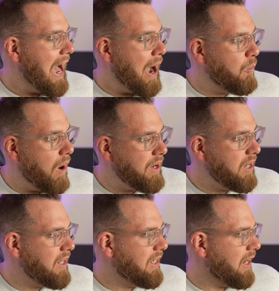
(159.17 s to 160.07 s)
I
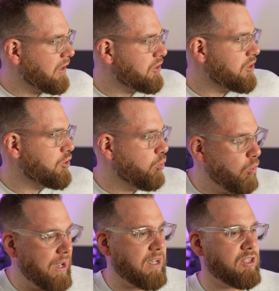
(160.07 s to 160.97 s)
wanted to get
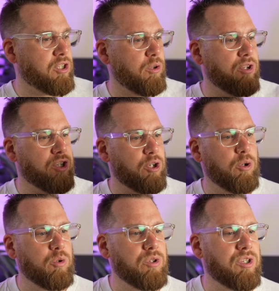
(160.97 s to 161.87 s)
quick to the
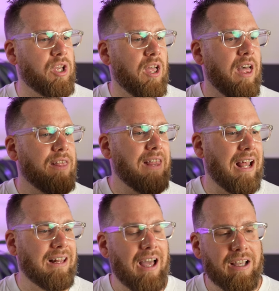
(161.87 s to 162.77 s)
shoes that
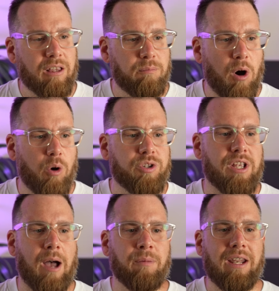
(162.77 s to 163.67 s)
I like the most.
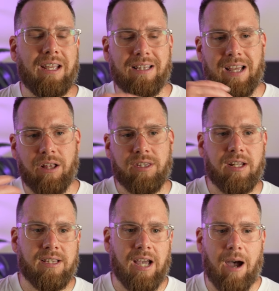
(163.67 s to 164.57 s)
I'm gonna get down to
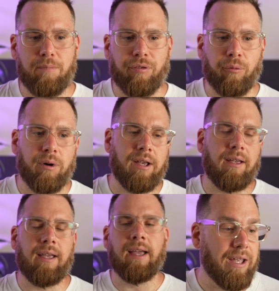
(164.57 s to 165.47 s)
the top
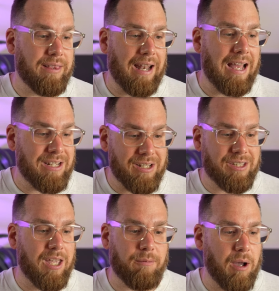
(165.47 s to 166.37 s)
three that I just
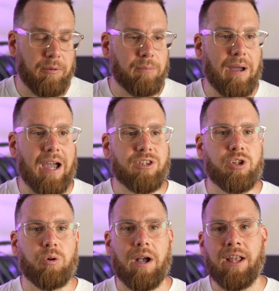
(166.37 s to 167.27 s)
keep coming back
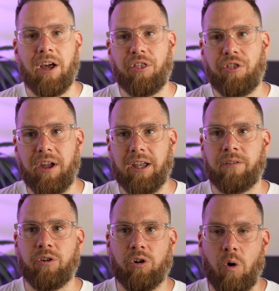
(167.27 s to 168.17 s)
to, and I think
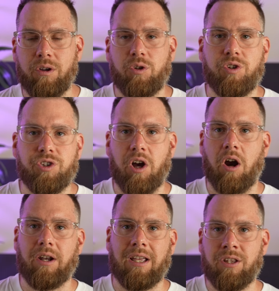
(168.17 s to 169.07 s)
if you're going to
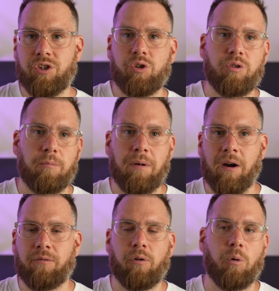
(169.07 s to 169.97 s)
start into the
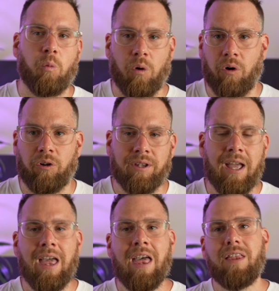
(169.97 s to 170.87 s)
barefoot world,
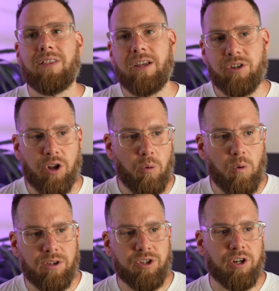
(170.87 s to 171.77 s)
these are the
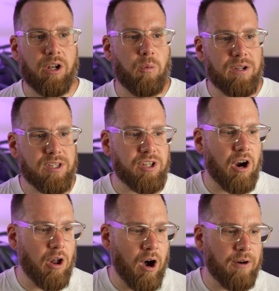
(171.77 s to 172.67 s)
ones you're gonna want to
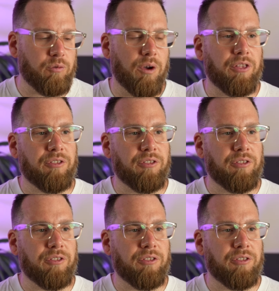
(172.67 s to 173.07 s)
start off with.